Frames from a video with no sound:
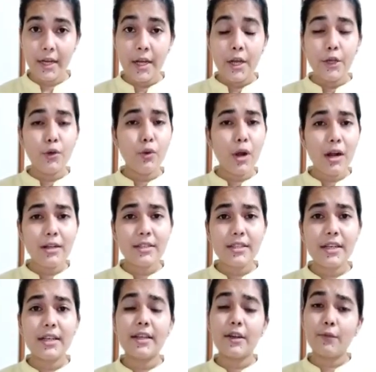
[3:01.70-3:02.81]
You can't say
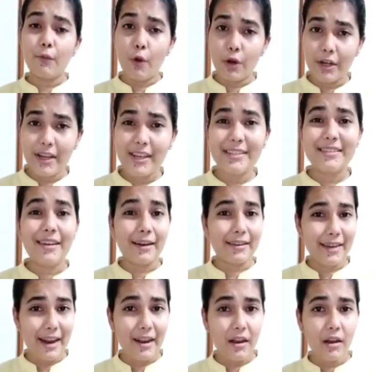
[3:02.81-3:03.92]
that water is
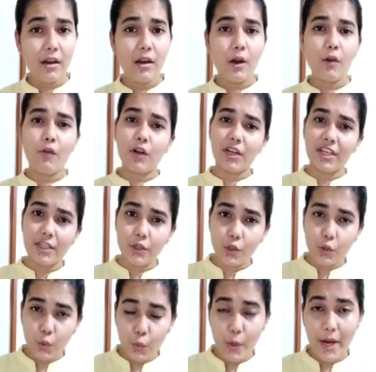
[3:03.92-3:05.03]
rectangle or water is
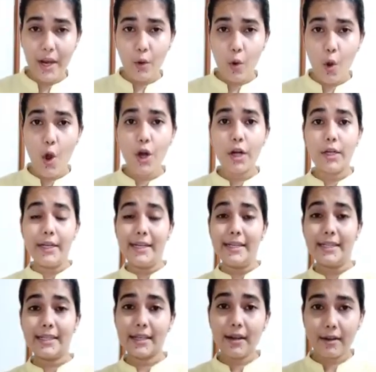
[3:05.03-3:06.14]
square or in
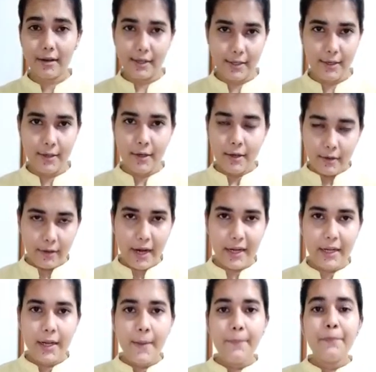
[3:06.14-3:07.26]
circle,
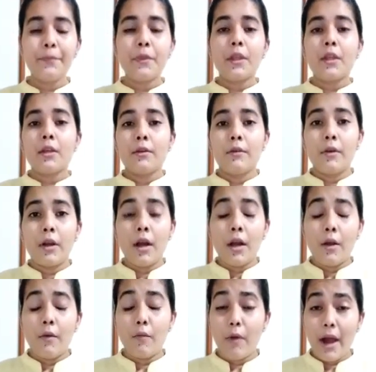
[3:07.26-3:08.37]
right?
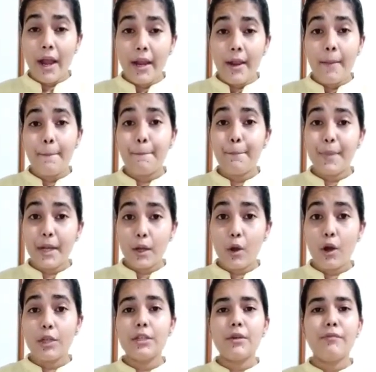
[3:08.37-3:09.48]
Why?
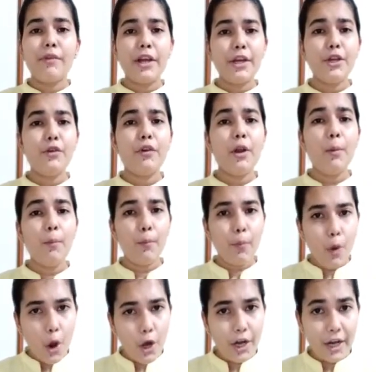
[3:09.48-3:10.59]
Because when you will
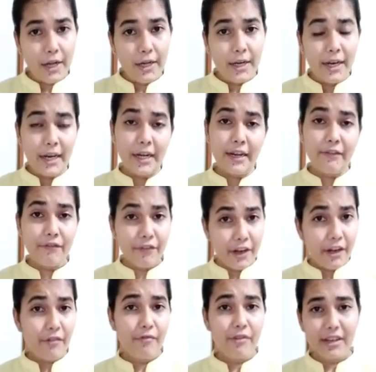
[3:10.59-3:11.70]
pour it in
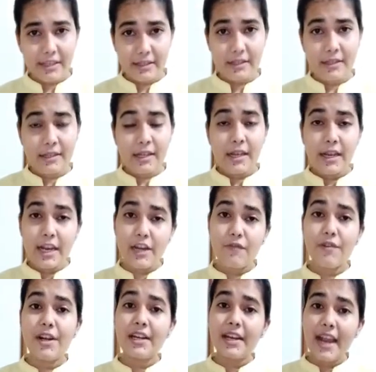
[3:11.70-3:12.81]
different vessels, it
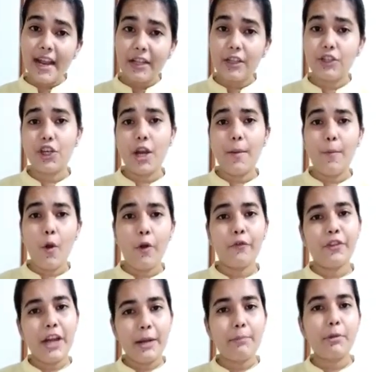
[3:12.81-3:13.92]
will take the shape of
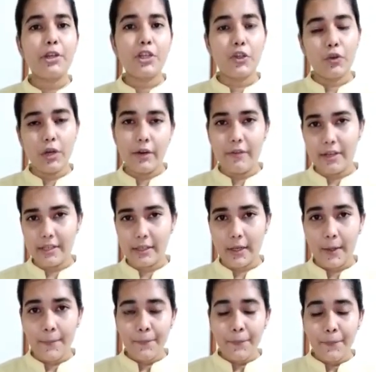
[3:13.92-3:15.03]
that particular vessel.
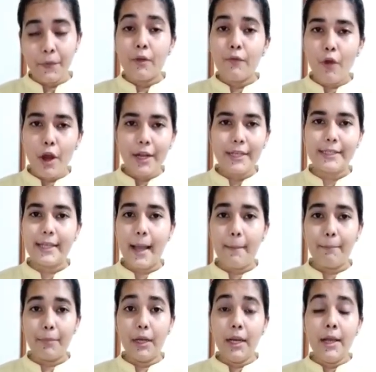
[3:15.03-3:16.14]
For
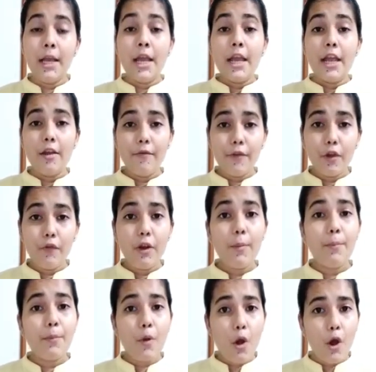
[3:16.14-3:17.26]
example, if you will
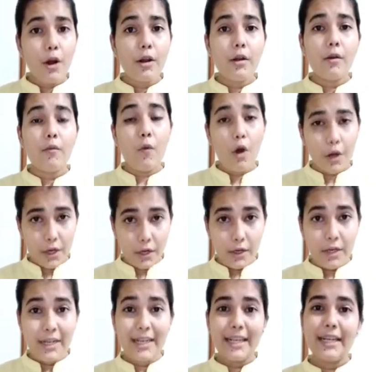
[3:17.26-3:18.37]
pour water
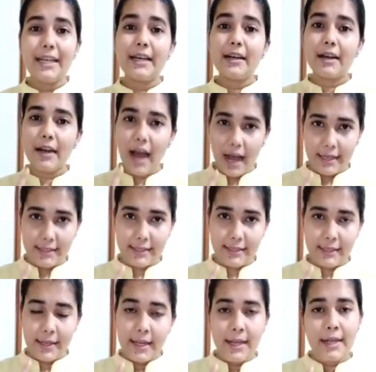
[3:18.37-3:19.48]
in a glass,
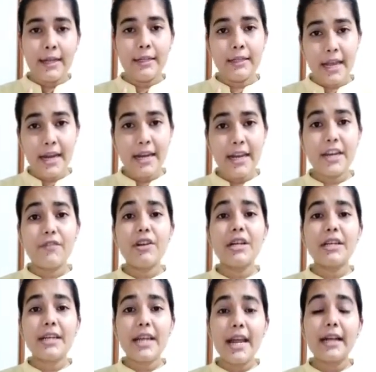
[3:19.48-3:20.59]
then it will
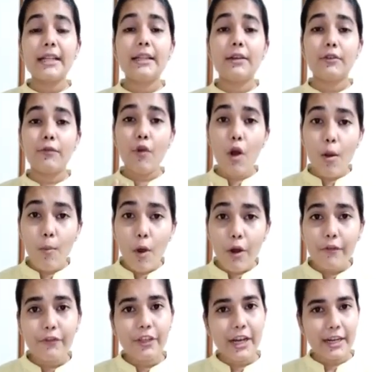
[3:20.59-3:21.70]
take the form
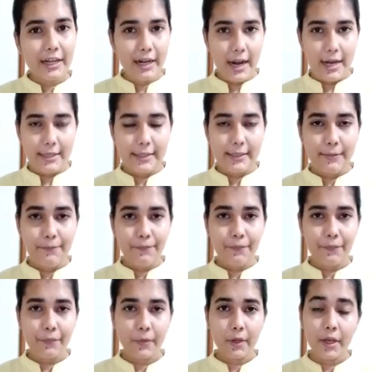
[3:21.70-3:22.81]
of that glass.
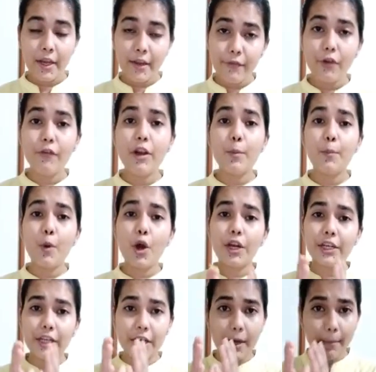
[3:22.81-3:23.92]
If you will pour it
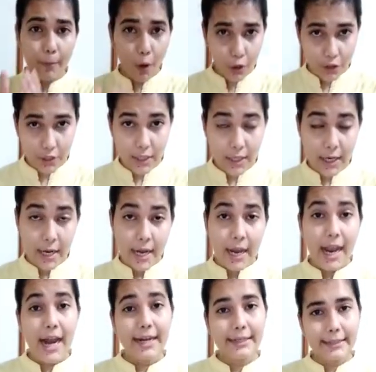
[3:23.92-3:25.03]
in a bottle,
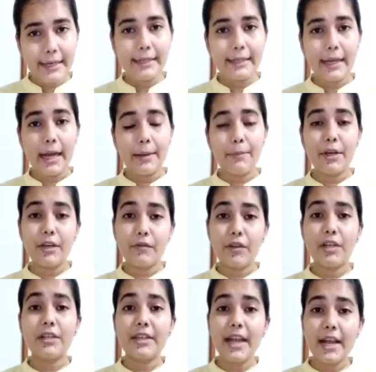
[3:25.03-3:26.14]
at that time it will
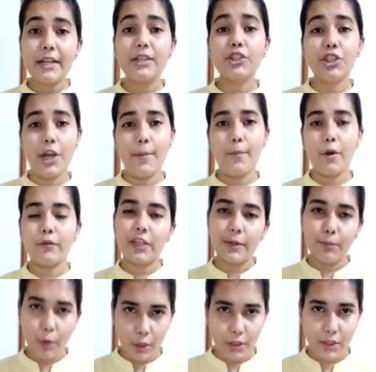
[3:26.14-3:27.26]
take the shape of that
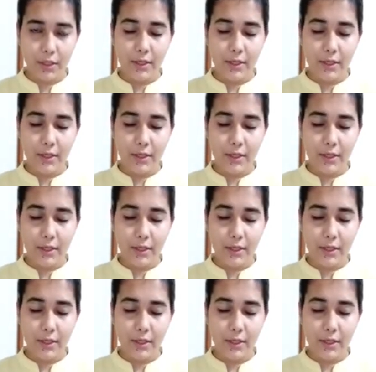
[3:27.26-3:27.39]
bottle.